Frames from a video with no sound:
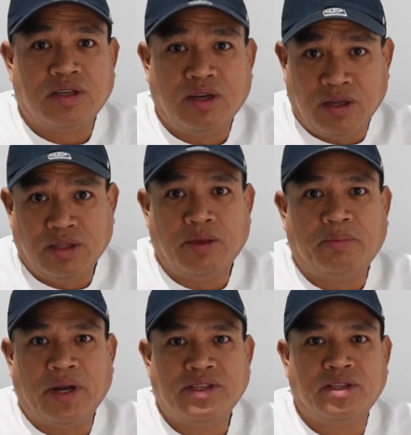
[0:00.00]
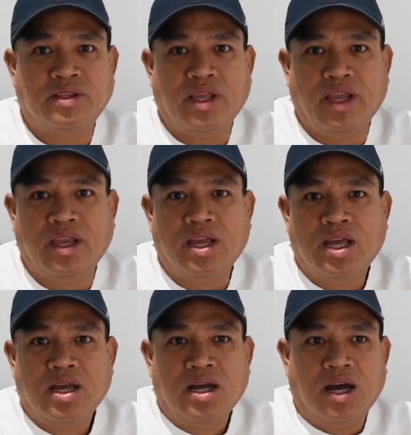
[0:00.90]
the present day
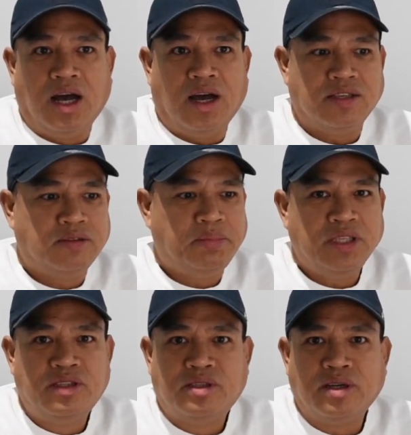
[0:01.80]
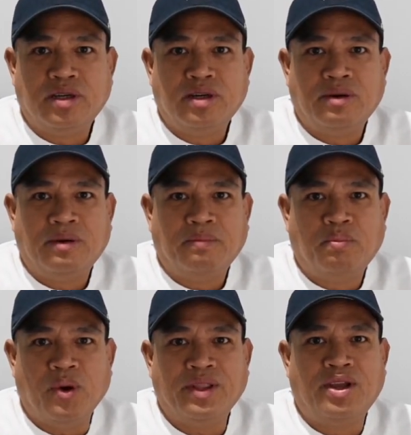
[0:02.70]
speedster
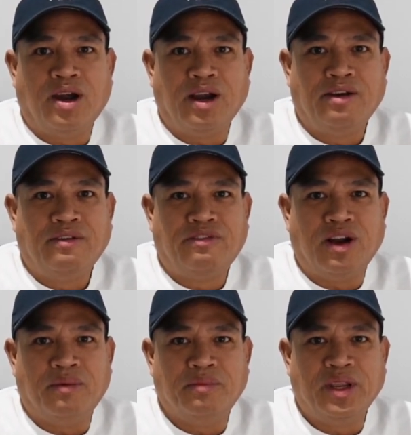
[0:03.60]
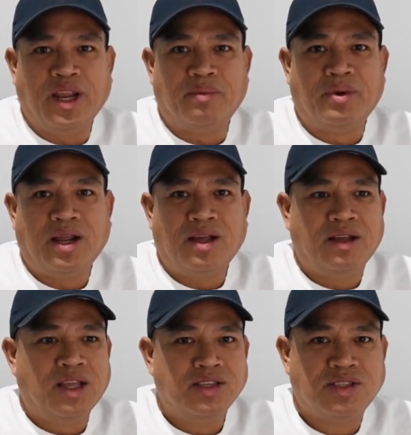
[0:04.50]
point guard from Ginebra,
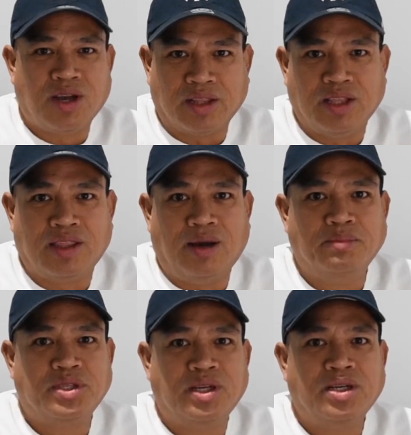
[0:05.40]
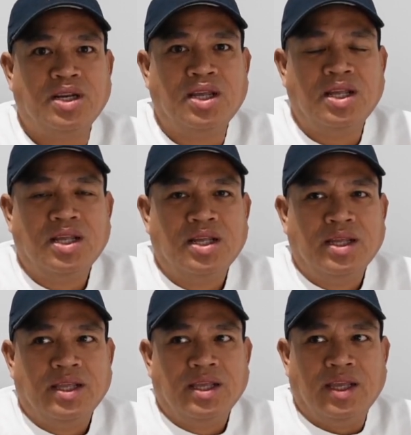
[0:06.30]
Scotty Thompson.
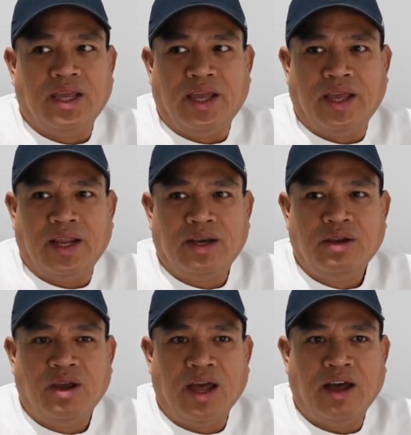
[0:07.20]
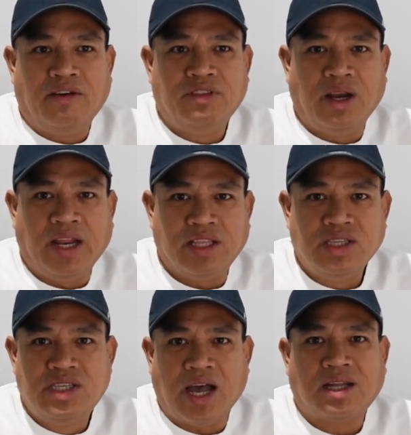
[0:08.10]
And you have the
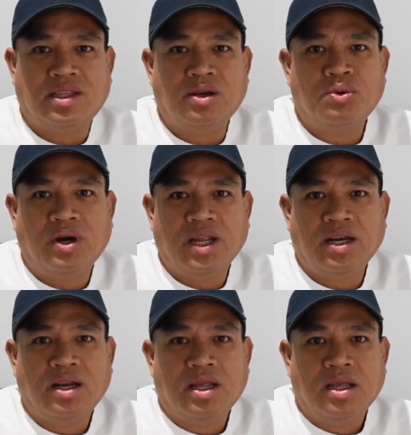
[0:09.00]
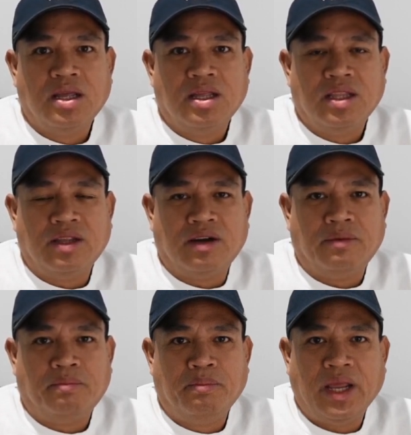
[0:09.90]
late Jack Tanuan.
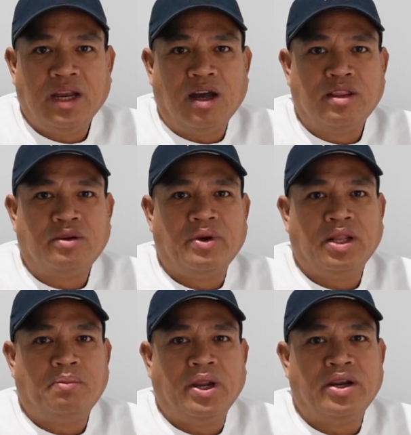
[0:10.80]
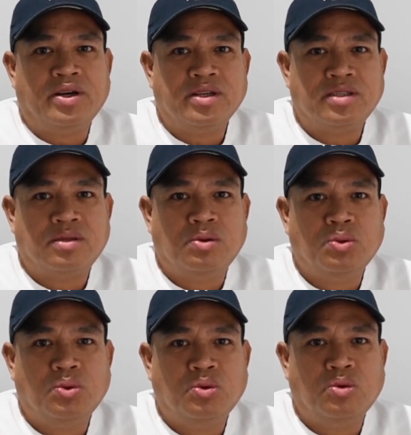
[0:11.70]
There are many other great players
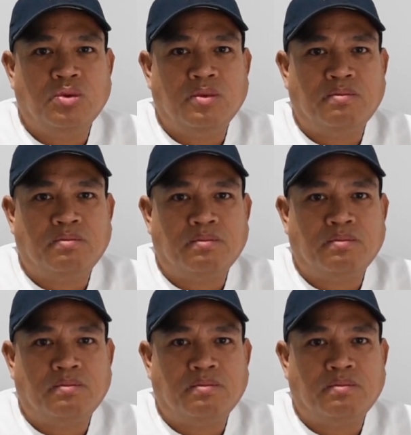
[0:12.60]
who